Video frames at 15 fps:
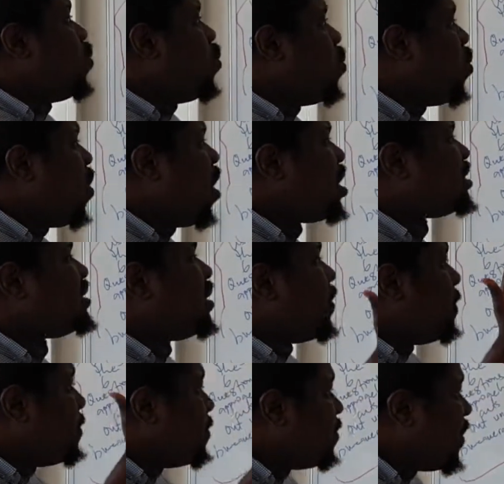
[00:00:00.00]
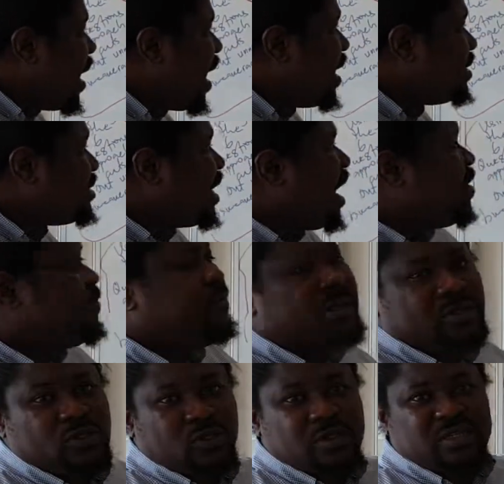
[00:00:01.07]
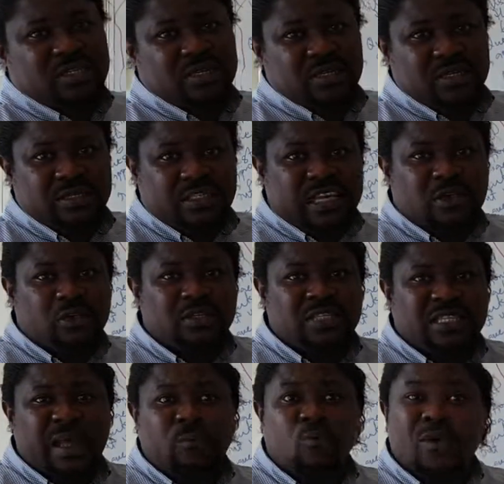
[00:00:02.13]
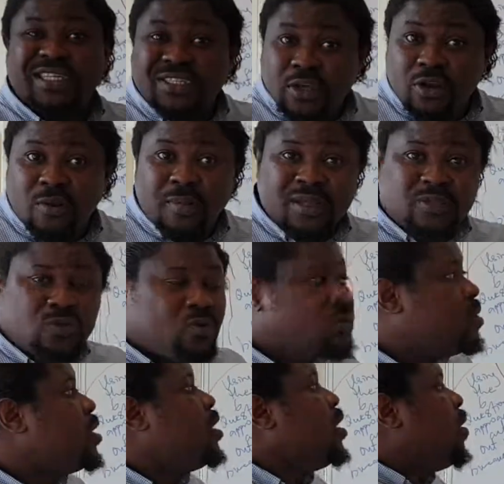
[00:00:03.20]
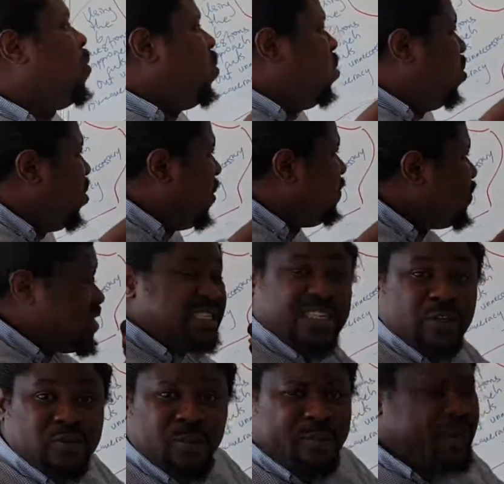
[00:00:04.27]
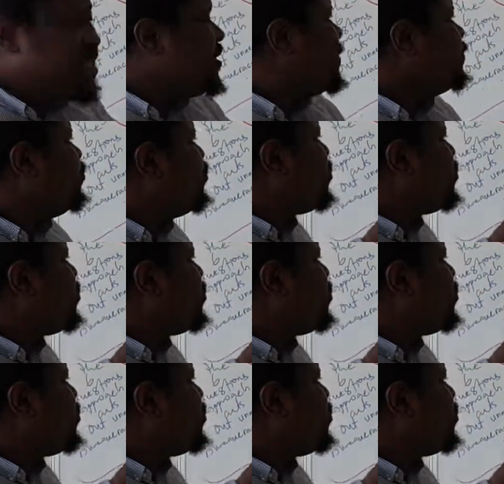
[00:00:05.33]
what might affect us? Second step, question number 2. Excuse me, please.